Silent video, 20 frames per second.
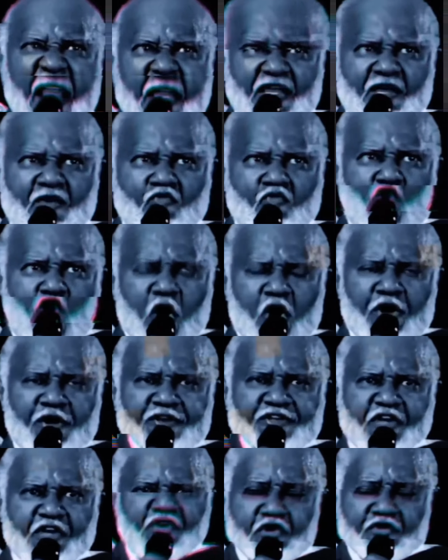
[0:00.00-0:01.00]
prophetic
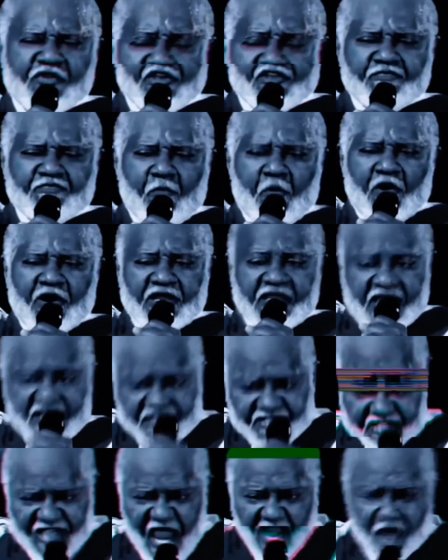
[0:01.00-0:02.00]
word to you this
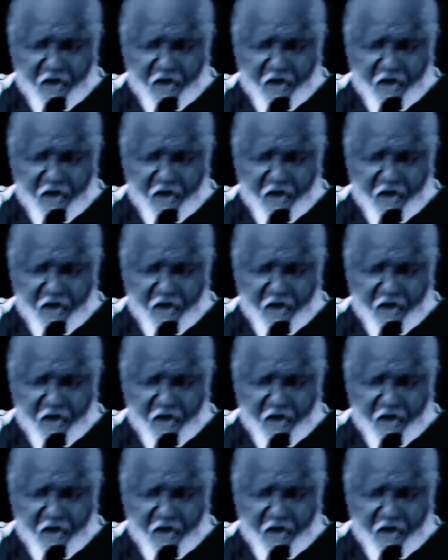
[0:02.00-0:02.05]
morning